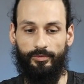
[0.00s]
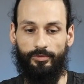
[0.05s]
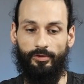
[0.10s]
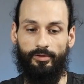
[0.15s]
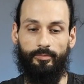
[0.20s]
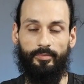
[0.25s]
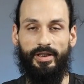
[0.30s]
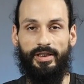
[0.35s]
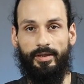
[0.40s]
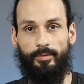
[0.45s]
So
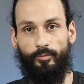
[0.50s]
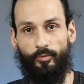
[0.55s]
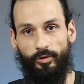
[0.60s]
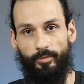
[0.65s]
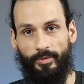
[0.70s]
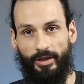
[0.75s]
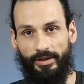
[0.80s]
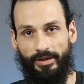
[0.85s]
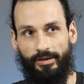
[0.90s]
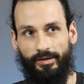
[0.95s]
they're making more
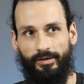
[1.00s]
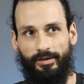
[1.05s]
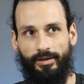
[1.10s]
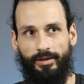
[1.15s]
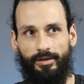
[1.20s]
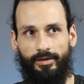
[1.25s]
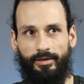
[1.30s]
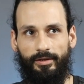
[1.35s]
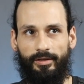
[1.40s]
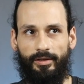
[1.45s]
money
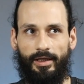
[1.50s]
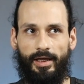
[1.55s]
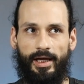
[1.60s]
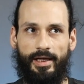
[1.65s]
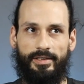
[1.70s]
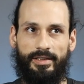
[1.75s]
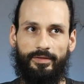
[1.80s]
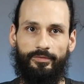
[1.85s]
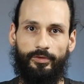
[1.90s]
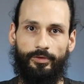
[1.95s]

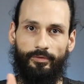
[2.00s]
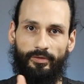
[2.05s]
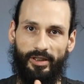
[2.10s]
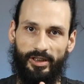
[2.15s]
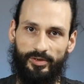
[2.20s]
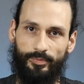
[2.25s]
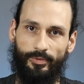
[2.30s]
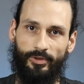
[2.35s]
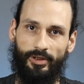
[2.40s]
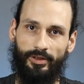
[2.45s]
and giving you
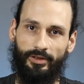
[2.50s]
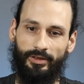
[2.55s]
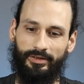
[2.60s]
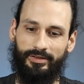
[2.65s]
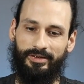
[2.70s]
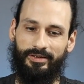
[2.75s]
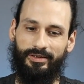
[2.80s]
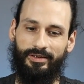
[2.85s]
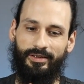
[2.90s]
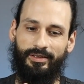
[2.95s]
less
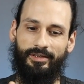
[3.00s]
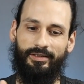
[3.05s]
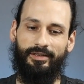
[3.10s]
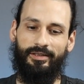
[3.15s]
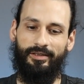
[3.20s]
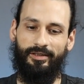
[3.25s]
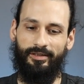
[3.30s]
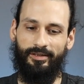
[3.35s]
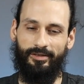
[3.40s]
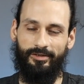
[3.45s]
product,
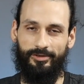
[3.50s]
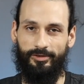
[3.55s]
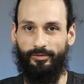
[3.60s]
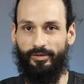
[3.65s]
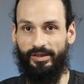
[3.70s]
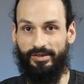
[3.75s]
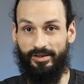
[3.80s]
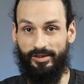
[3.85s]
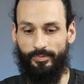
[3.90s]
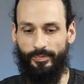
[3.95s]
so
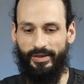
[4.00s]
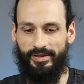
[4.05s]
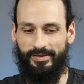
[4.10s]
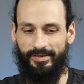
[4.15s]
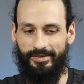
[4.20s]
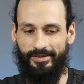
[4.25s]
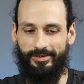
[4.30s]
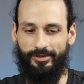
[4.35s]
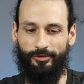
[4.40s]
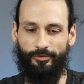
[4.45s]
less
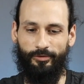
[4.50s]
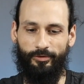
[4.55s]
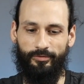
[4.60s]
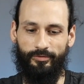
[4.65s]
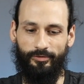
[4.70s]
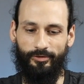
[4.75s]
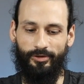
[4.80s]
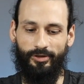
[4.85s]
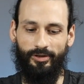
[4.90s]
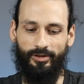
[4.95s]
expensive. So
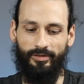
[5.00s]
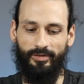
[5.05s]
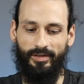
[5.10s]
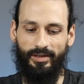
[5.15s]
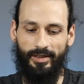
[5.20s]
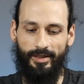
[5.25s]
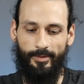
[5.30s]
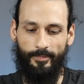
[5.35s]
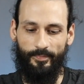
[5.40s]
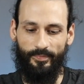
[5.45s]
overall,
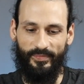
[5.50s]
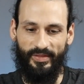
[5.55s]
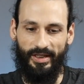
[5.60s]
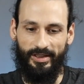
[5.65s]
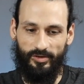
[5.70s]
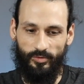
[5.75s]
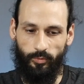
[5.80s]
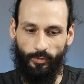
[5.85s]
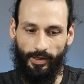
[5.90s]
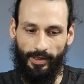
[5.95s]

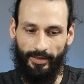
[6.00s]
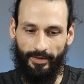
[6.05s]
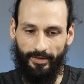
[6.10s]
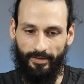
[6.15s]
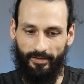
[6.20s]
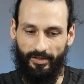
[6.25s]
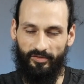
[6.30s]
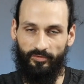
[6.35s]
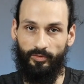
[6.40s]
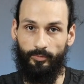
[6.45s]
that's
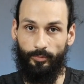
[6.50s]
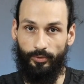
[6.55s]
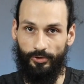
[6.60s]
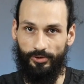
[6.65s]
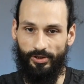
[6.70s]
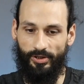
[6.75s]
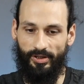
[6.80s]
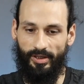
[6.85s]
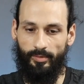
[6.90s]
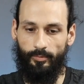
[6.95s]
why they've been
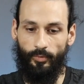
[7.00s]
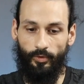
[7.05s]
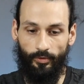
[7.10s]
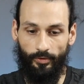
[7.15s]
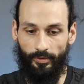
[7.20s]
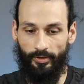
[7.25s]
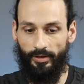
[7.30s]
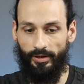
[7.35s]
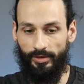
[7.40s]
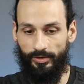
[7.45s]
pushing that
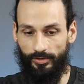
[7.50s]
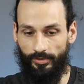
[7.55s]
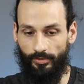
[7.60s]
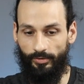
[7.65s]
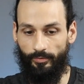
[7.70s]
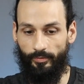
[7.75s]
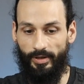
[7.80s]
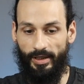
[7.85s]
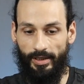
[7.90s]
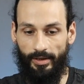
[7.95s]
more. And so
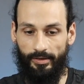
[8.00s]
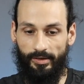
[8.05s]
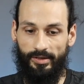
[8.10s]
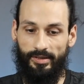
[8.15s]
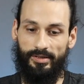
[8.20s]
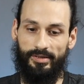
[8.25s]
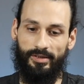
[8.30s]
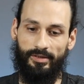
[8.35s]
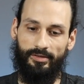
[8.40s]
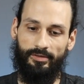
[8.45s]
the reality
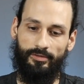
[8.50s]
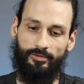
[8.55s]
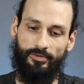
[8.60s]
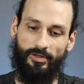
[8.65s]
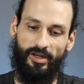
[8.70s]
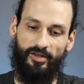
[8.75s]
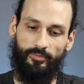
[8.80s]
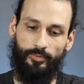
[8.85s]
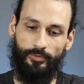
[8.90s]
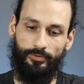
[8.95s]
is that
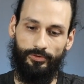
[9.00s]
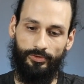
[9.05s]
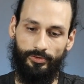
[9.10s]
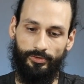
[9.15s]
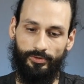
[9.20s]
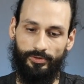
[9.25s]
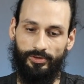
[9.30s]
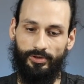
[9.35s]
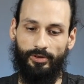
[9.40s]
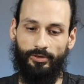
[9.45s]
draft
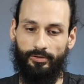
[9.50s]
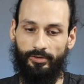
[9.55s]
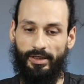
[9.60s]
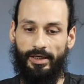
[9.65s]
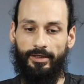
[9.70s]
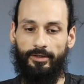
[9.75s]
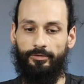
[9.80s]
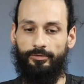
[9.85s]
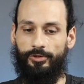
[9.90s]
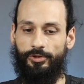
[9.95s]
boosters are
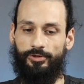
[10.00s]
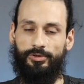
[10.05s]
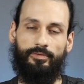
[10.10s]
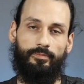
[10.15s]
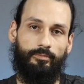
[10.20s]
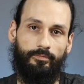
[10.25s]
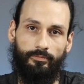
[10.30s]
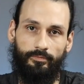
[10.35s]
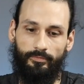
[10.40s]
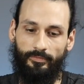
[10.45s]
now just
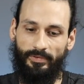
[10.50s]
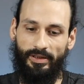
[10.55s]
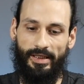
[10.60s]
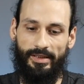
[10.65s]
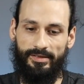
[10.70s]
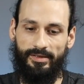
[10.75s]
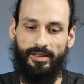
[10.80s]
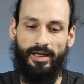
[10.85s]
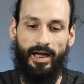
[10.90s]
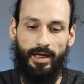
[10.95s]

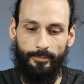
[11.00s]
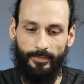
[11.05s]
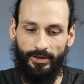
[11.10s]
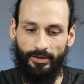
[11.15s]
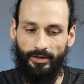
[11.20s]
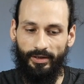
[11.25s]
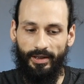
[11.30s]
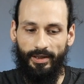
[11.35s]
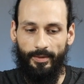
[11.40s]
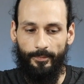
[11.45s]
less
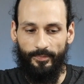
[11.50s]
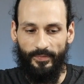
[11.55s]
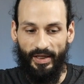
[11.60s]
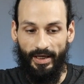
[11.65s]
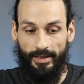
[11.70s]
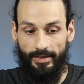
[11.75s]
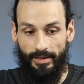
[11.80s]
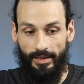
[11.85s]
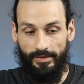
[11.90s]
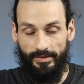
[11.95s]
common.
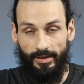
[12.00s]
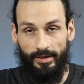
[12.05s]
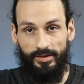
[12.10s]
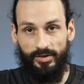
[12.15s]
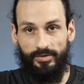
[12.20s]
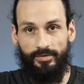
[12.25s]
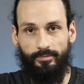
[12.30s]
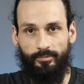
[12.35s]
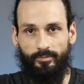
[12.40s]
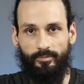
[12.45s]
And it
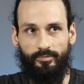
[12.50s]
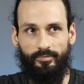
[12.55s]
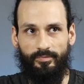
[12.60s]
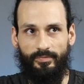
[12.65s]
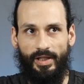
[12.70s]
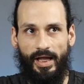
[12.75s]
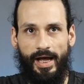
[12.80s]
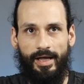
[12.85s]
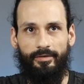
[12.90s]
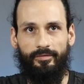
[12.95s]
does
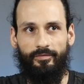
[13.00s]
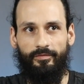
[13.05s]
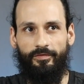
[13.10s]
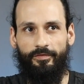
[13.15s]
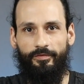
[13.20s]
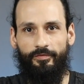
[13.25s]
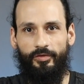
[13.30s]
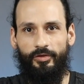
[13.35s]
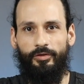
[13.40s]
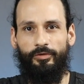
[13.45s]
not
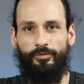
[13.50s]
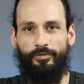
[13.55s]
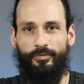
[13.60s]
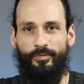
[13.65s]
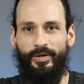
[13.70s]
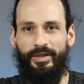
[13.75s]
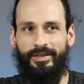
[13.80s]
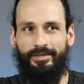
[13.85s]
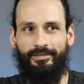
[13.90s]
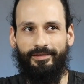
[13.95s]
feel
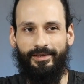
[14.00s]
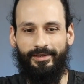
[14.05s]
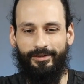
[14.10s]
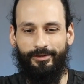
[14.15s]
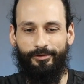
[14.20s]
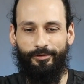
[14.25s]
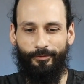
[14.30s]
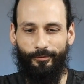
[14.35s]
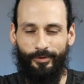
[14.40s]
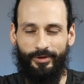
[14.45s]
great. Like,
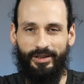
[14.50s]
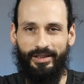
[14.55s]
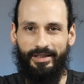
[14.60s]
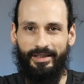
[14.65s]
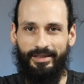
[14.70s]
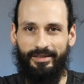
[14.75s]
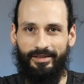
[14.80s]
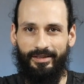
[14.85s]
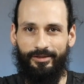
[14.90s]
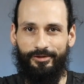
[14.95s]
you don't want to
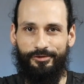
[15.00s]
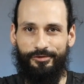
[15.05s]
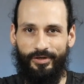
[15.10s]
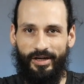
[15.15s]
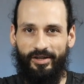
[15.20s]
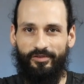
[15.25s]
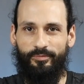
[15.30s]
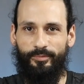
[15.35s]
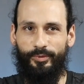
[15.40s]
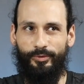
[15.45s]
get a
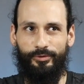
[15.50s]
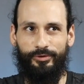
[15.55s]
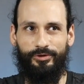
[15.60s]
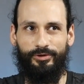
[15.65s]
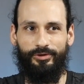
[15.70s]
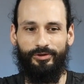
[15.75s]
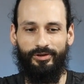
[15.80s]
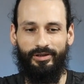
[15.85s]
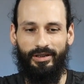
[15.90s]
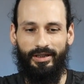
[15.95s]
draft
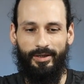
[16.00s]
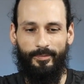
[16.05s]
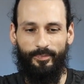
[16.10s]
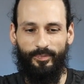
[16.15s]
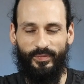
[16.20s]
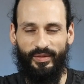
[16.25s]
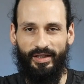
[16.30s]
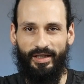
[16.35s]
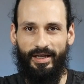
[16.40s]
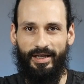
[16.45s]
booster
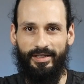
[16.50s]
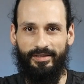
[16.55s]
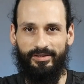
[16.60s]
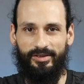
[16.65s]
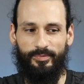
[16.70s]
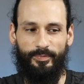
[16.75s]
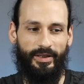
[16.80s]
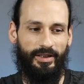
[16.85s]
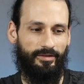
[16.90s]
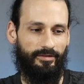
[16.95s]
and
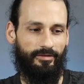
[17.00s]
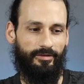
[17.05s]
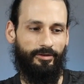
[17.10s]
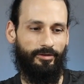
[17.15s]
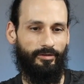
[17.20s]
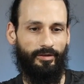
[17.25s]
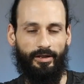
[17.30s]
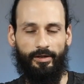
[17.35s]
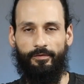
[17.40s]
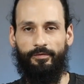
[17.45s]
spend, you
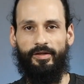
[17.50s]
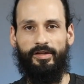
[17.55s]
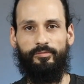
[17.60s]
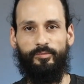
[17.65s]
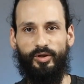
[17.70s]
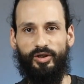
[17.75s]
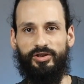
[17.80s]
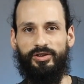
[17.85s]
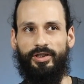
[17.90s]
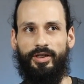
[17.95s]
know, like
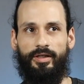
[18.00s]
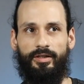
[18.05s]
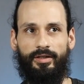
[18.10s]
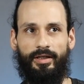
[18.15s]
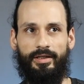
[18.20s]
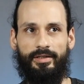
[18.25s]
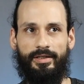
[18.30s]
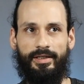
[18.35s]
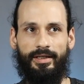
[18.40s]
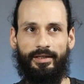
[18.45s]
$5 on it
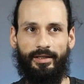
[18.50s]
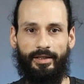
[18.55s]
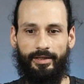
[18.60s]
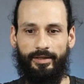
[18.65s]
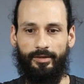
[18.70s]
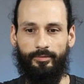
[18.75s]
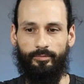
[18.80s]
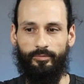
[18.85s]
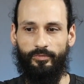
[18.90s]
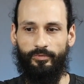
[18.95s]
and get
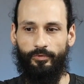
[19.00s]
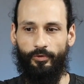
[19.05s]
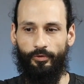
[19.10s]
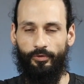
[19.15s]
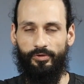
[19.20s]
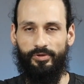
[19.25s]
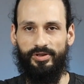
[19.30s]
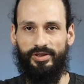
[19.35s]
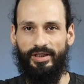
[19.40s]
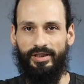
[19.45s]
like a
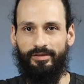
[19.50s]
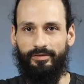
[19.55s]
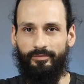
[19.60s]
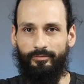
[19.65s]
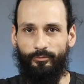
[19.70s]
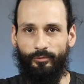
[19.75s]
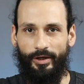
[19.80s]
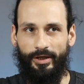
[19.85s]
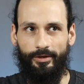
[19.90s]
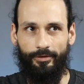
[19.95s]
30-cent
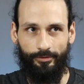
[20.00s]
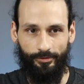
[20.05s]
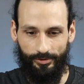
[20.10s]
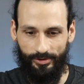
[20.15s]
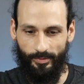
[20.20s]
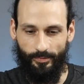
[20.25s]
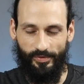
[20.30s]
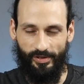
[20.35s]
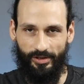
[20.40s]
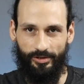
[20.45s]
rare or
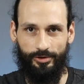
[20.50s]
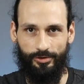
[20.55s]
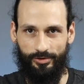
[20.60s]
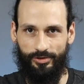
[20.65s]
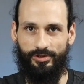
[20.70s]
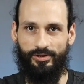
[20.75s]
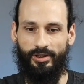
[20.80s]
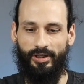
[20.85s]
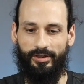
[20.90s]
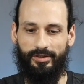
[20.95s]
something. It
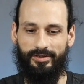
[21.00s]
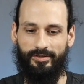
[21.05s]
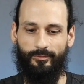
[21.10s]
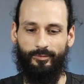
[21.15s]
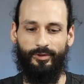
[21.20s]
just sucks.